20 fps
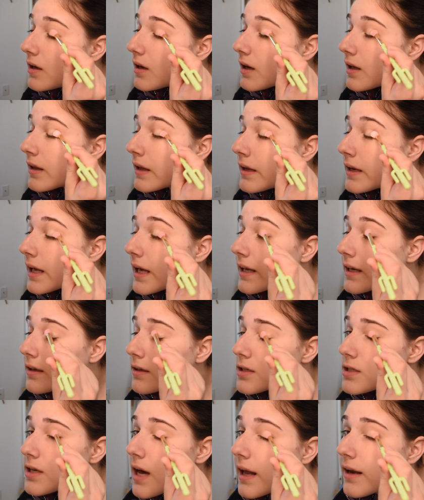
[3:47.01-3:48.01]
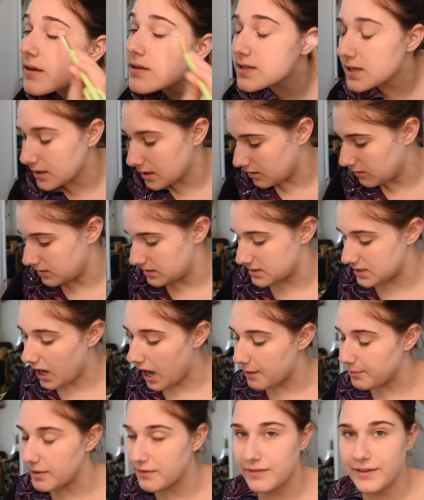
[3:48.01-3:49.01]
And then any shadows that go on
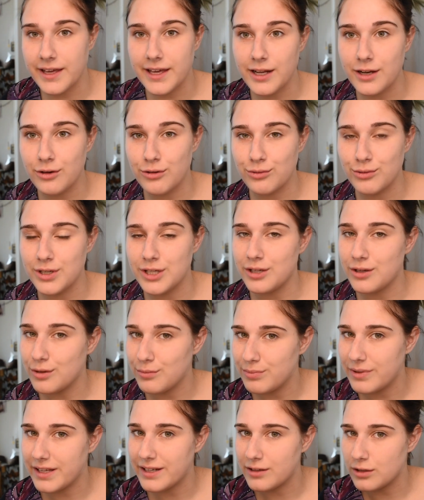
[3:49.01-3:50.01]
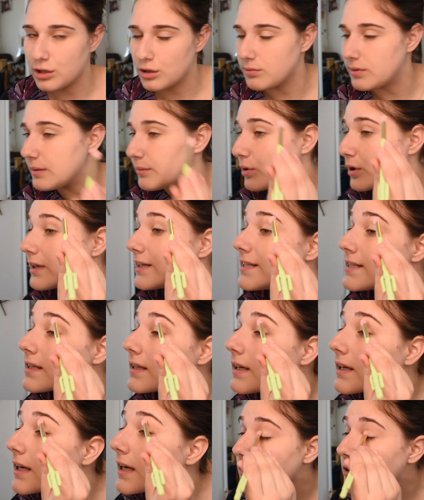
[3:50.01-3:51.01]
top of it will blend a little bit more
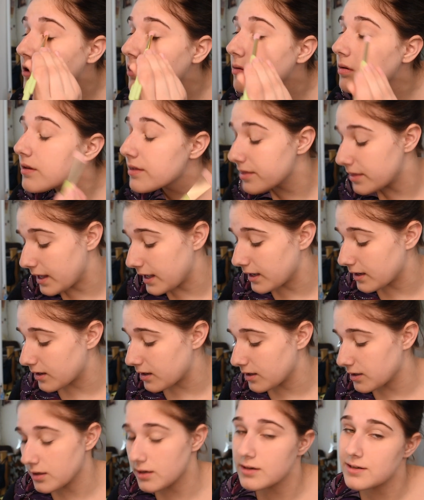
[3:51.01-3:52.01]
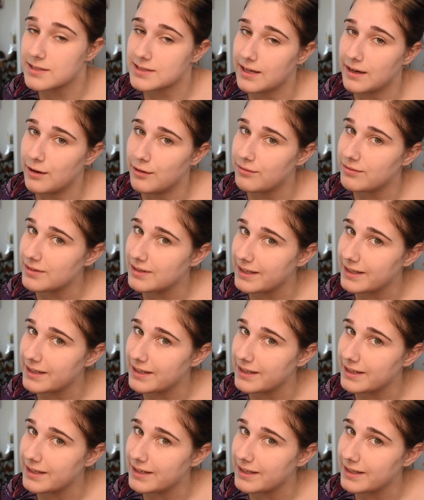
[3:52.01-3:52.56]
easily. You will thank yourself